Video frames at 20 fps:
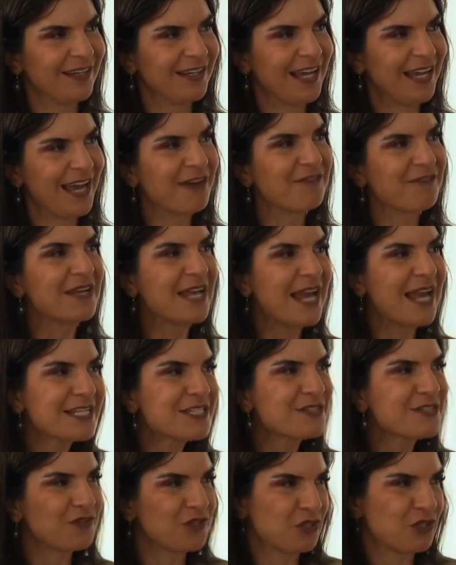have
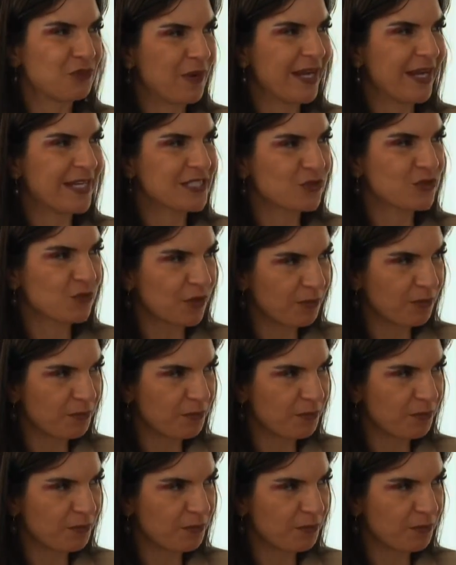less food waste with a